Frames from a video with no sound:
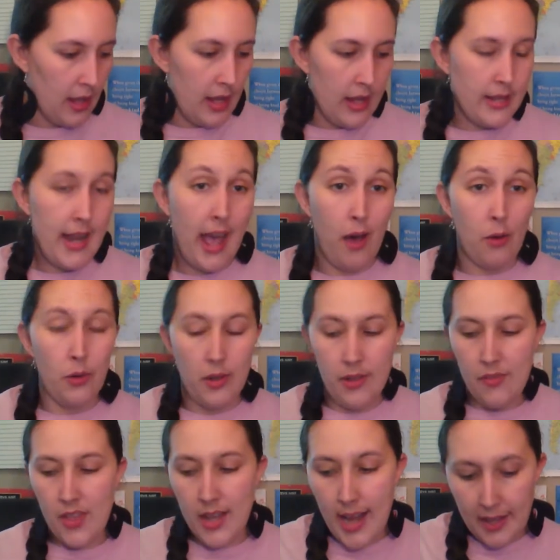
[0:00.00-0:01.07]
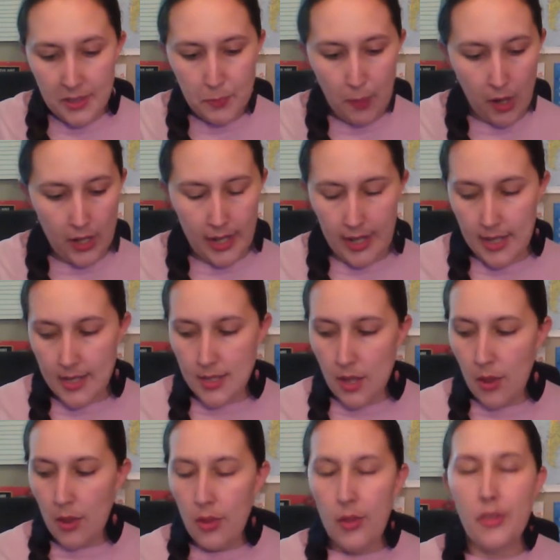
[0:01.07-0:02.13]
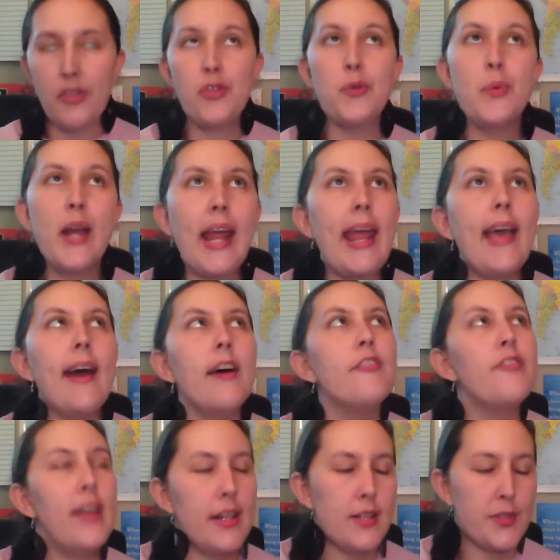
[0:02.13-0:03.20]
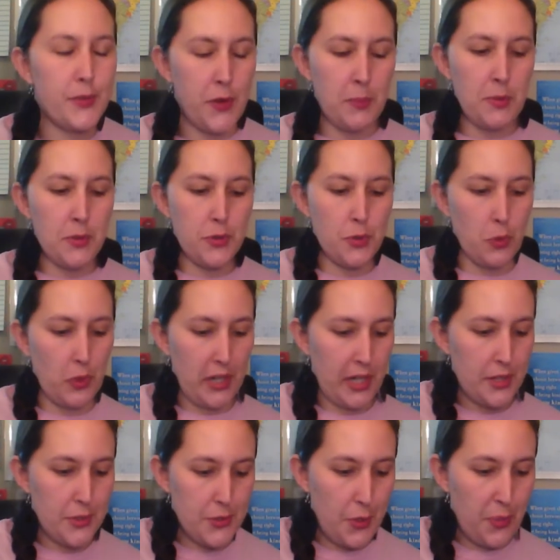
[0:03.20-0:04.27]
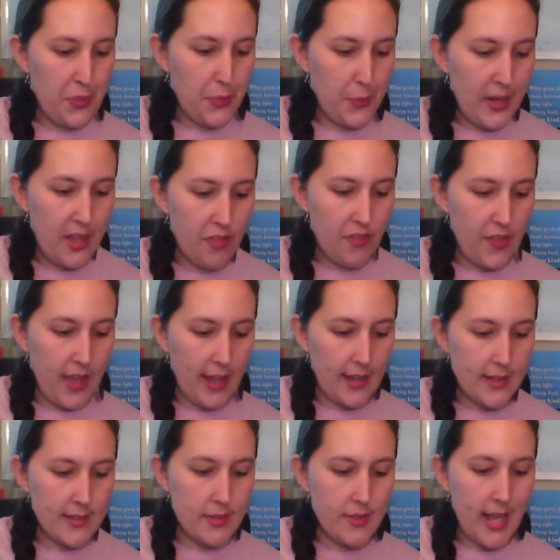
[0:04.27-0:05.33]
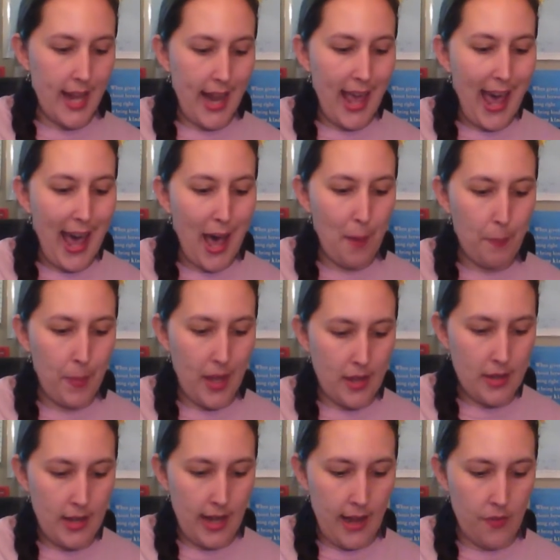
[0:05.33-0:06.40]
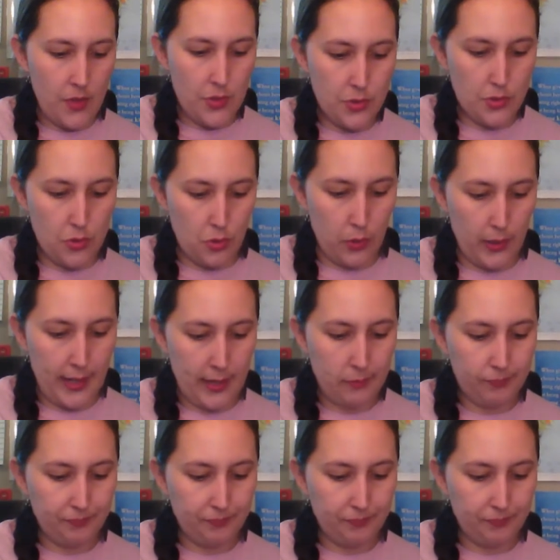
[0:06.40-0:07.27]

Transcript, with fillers: Now, the next part is three events from the story. So three things that happened in the story.